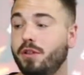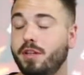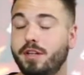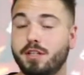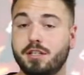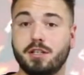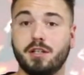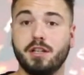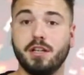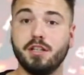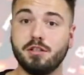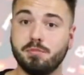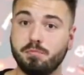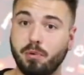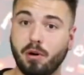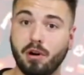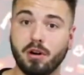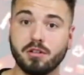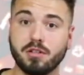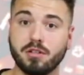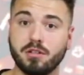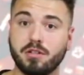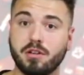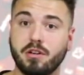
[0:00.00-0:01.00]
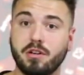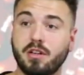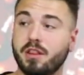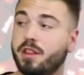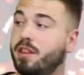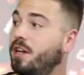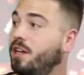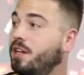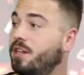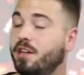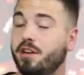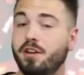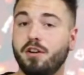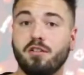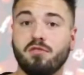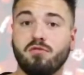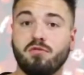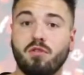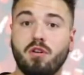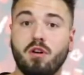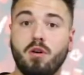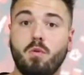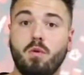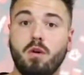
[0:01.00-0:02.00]
this person's going to think that you're
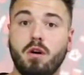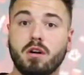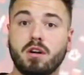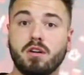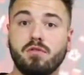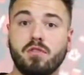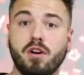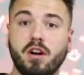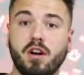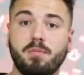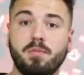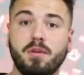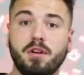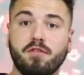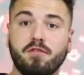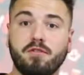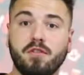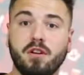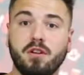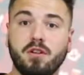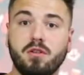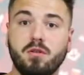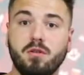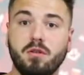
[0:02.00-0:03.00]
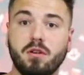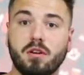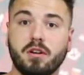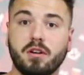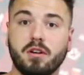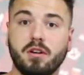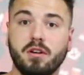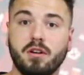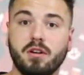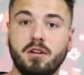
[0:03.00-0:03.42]
walking right up to your front door.